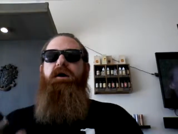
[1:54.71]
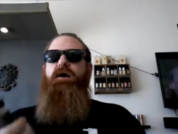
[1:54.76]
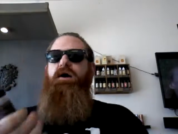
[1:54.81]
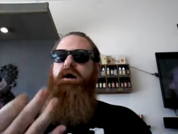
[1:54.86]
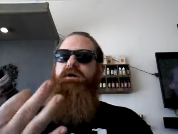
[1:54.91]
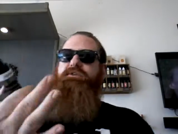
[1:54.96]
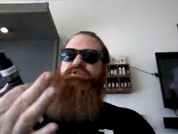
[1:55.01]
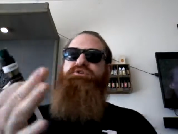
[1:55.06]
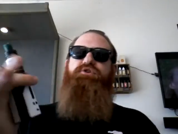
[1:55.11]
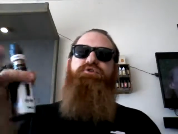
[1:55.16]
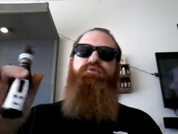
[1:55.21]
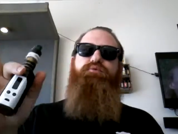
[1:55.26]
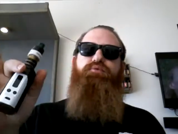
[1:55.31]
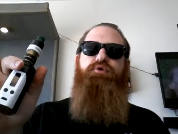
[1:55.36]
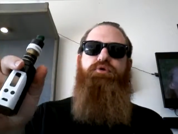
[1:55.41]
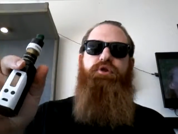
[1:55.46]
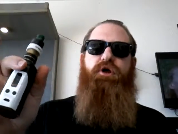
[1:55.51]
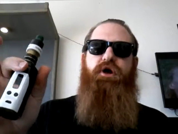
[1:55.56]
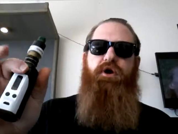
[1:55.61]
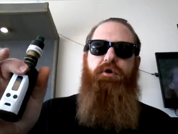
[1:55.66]
on to the
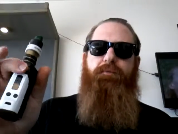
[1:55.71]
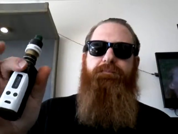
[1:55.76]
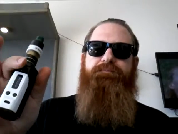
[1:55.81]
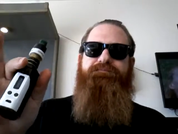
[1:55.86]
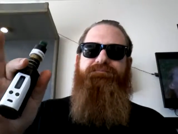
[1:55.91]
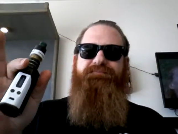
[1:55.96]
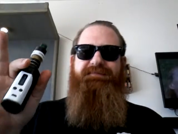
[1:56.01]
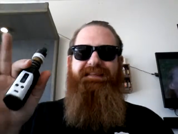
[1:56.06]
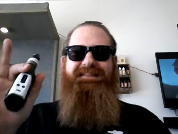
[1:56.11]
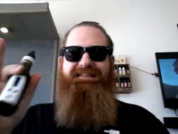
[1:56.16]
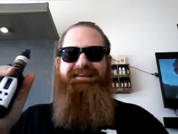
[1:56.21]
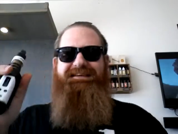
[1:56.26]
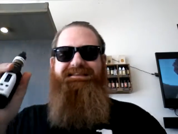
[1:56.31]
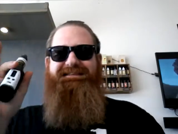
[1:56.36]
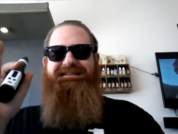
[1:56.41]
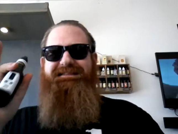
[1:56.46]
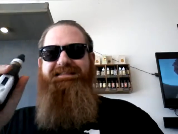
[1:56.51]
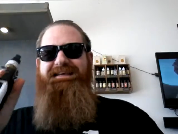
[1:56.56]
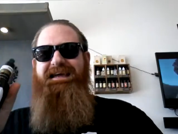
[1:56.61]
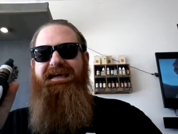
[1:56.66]
Reuleaux.
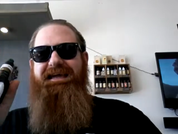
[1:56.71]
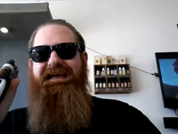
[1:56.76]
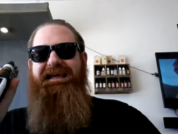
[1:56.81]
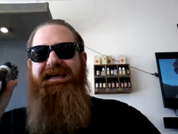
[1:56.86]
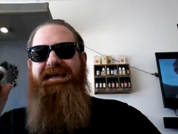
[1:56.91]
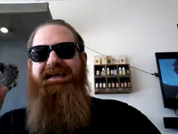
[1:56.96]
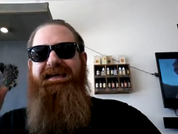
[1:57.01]
This thing